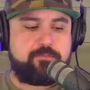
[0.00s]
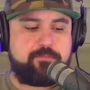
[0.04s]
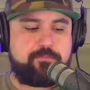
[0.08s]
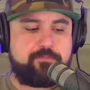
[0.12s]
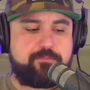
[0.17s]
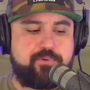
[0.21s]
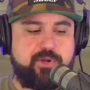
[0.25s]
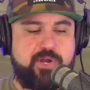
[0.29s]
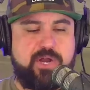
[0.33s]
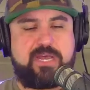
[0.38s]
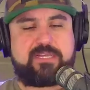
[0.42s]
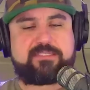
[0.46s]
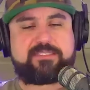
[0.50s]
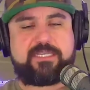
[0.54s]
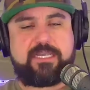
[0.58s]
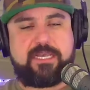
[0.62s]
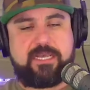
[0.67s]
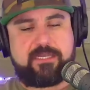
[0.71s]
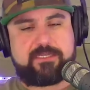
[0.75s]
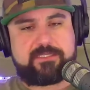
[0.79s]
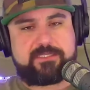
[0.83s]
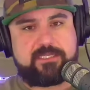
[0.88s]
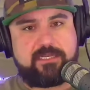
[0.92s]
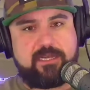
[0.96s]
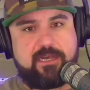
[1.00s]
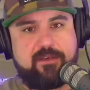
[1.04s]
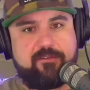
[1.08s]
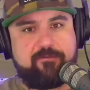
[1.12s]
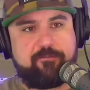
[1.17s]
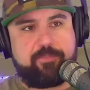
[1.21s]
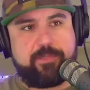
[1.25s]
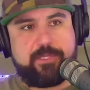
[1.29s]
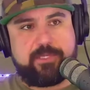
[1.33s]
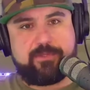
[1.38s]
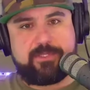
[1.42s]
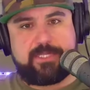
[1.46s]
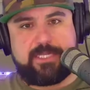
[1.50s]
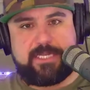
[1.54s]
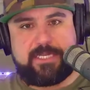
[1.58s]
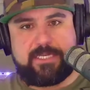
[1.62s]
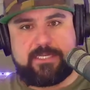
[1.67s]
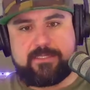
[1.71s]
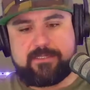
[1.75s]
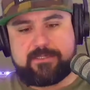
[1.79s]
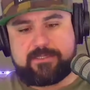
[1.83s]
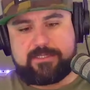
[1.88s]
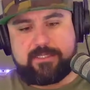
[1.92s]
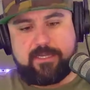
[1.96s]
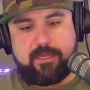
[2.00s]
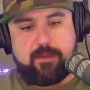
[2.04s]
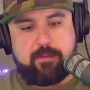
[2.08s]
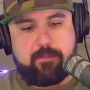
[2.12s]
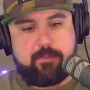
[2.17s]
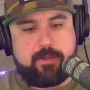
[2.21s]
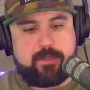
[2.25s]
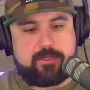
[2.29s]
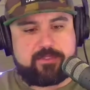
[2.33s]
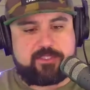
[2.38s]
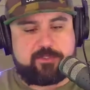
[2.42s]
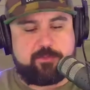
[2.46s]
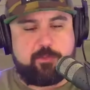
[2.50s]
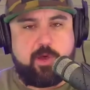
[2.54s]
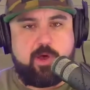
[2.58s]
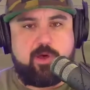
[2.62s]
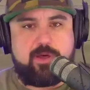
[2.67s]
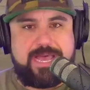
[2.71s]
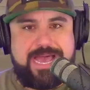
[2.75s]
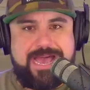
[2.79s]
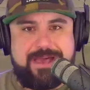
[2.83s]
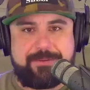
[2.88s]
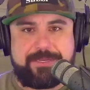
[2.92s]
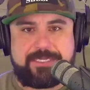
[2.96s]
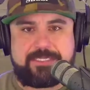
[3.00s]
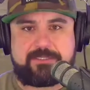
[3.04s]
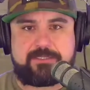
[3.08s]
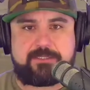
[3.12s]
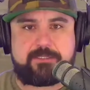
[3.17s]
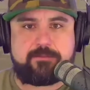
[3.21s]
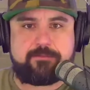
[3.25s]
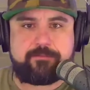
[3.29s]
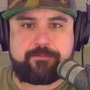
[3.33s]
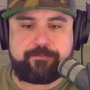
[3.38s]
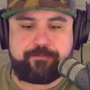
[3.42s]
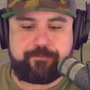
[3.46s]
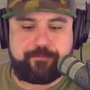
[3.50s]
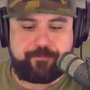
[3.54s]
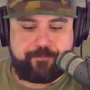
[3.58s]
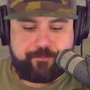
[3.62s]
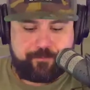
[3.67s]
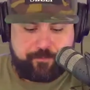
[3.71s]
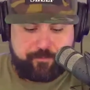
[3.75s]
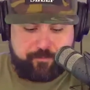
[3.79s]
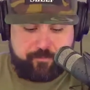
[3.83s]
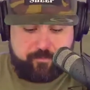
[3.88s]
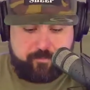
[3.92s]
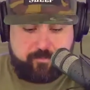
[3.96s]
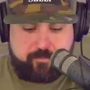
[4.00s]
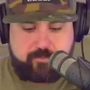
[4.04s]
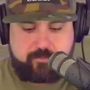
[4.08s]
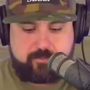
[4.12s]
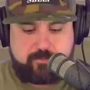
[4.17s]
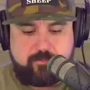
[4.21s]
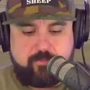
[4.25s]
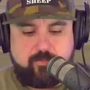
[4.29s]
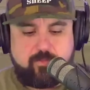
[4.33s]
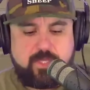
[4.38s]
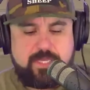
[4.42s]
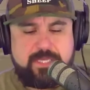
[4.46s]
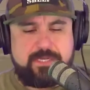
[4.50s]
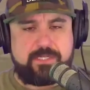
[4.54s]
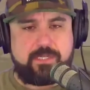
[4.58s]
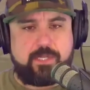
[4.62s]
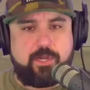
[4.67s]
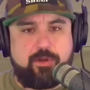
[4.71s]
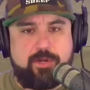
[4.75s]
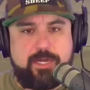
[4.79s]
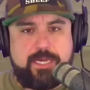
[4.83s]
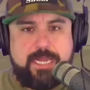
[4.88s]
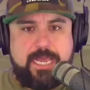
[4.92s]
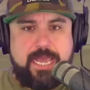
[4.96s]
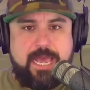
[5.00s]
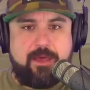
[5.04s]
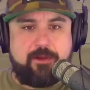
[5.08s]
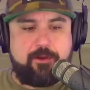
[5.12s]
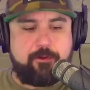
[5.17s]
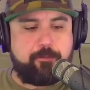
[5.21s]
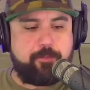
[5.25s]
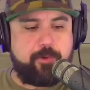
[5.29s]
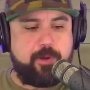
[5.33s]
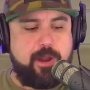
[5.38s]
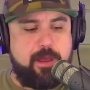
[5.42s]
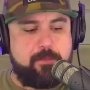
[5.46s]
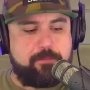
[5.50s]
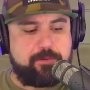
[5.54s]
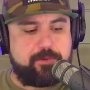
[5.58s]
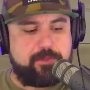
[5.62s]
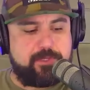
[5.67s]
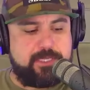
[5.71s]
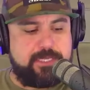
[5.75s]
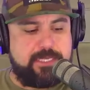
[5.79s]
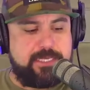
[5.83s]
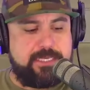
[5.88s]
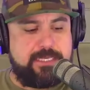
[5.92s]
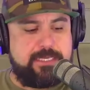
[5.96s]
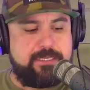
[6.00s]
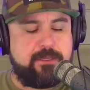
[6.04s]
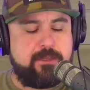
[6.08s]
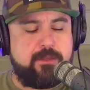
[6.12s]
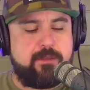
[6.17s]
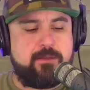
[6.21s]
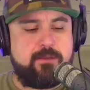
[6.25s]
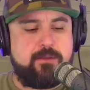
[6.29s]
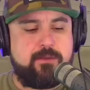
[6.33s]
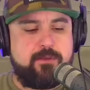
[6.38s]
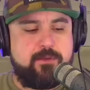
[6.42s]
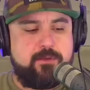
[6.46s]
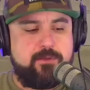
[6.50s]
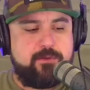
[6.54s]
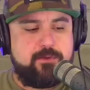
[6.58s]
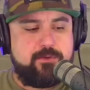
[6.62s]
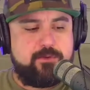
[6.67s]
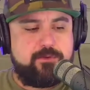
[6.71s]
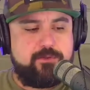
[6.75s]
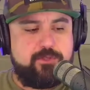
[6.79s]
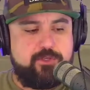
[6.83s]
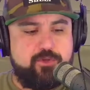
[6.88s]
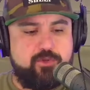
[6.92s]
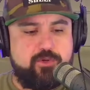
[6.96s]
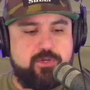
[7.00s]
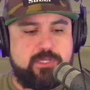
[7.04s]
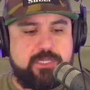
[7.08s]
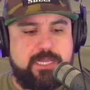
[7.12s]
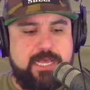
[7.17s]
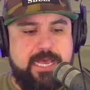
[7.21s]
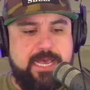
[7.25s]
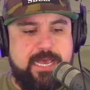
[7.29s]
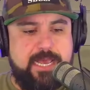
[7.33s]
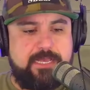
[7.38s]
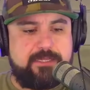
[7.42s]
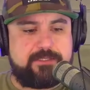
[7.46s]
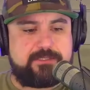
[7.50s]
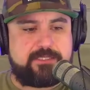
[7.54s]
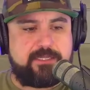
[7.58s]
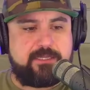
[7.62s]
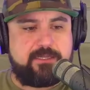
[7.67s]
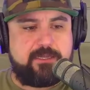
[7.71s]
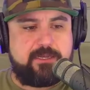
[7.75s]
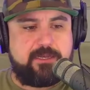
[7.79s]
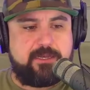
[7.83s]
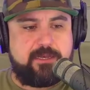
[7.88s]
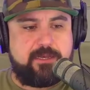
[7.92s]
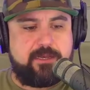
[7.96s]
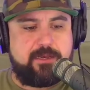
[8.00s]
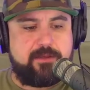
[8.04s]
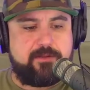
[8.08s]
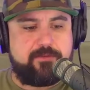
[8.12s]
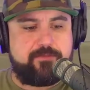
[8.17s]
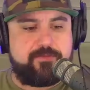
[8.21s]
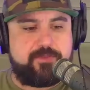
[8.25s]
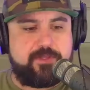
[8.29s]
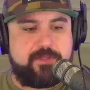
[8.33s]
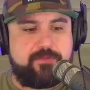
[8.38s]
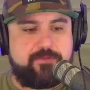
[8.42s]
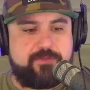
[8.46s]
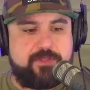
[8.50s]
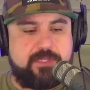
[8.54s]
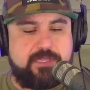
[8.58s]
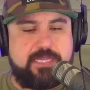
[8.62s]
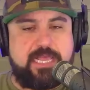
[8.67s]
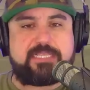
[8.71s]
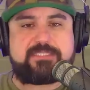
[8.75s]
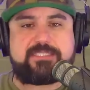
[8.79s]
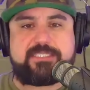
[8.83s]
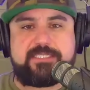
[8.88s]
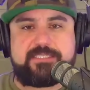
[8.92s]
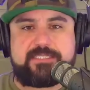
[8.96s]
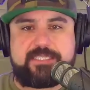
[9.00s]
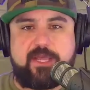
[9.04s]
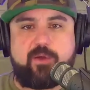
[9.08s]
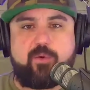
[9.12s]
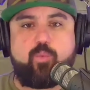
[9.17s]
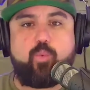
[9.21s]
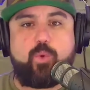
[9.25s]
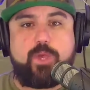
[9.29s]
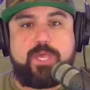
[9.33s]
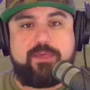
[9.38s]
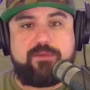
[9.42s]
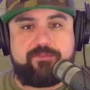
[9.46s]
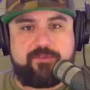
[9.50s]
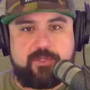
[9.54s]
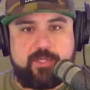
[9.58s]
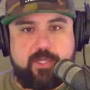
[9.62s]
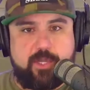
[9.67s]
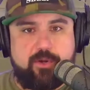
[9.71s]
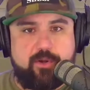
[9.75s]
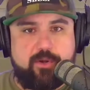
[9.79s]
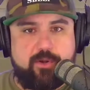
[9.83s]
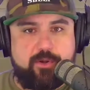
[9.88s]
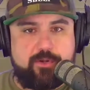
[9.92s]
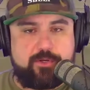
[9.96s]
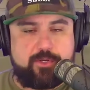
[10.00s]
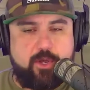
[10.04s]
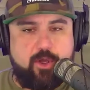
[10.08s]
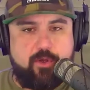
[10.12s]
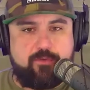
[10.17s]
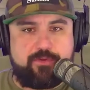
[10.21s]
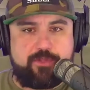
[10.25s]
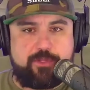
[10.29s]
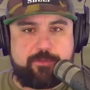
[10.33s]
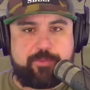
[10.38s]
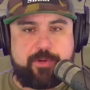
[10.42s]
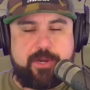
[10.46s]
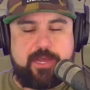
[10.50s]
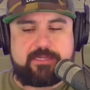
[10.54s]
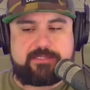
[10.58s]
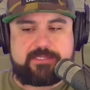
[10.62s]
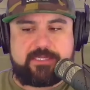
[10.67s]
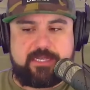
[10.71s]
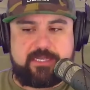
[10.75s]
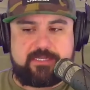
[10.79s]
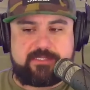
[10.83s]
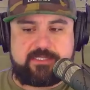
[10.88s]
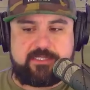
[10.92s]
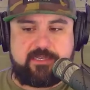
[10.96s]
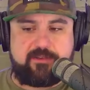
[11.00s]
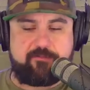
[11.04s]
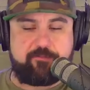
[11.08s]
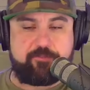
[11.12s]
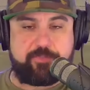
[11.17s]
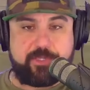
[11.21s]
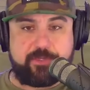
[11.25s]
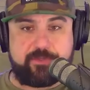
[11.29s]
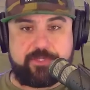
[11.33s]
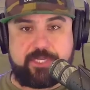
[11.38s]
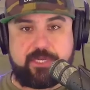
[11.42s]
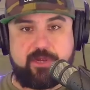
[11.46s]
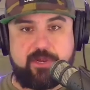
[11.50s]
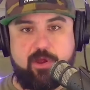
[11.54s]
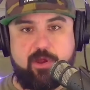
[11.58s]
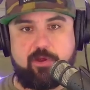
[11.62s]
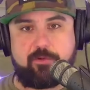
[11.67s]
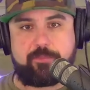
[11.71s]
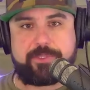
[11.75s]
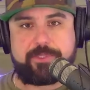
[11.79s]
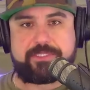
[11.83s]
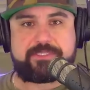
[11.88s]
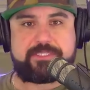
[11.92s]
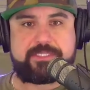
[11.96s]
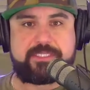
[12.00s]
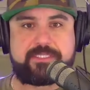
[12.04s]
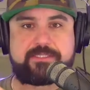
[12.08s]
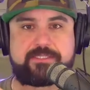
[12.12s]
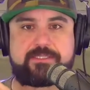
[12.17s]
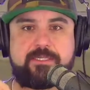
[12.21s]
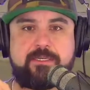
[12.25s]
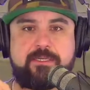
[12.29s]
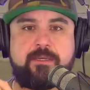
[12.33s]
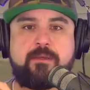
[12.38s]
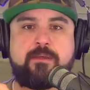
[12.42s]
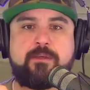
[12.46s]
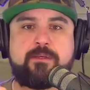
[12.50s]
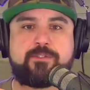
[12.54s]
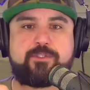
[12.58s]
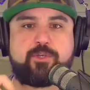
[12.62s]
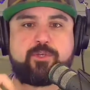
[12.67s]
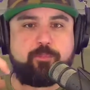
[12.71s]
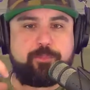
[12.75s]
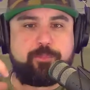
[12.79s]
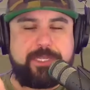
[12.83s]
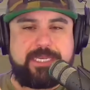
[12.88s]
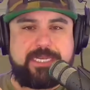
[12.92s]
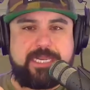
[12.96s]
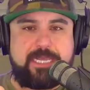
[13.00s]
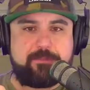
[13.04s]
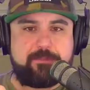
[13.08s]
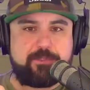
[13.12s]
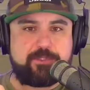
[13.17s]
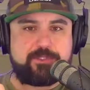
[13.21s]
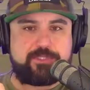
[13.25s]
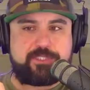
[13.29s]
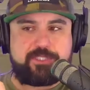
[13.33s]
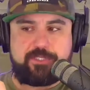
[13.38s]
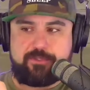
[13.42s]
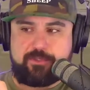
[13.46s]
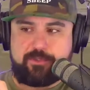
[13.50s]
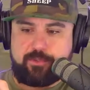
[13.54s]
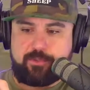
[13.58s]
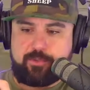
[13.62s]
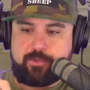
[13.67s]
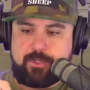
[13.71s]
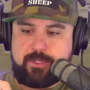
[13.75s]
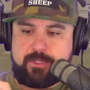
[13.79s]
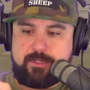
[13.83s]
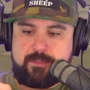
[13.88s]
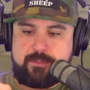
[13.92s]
process of building some small habits and learning how to properly utilize the lessons that we've learned over the process of building our business. So being able to